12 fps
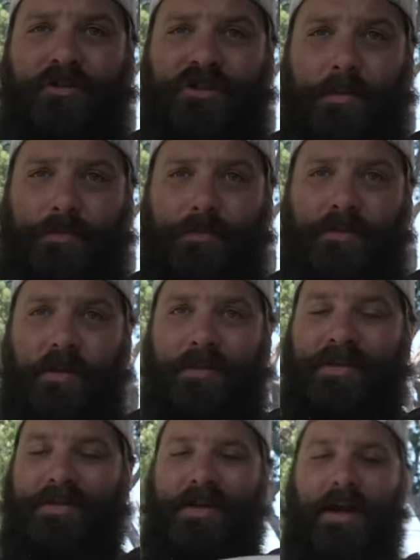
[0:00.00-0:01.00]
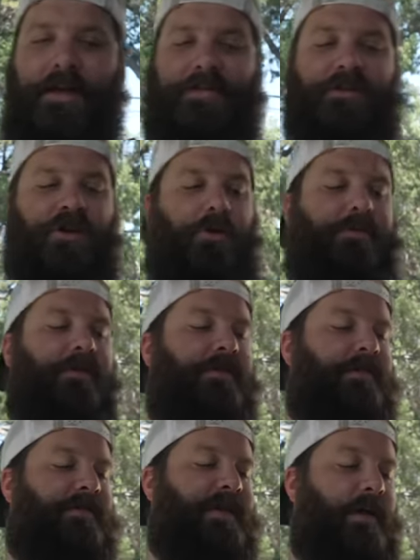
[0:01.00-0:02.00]
chip through some of these ice cubes. This
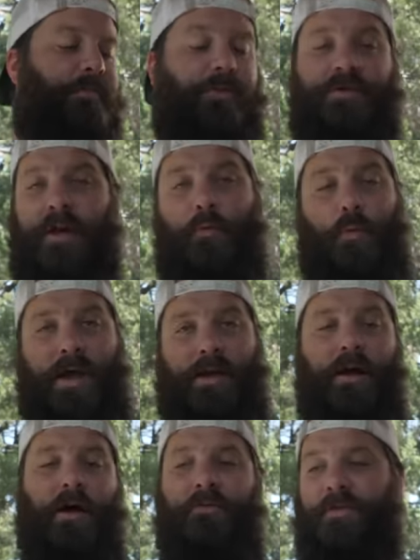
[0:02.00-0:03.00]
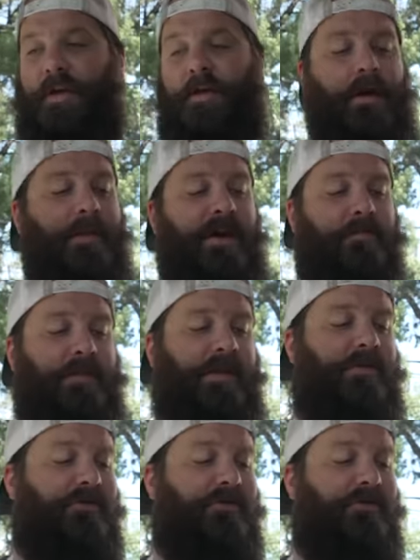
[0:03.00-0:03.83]
is 10% weight of the amount of meat,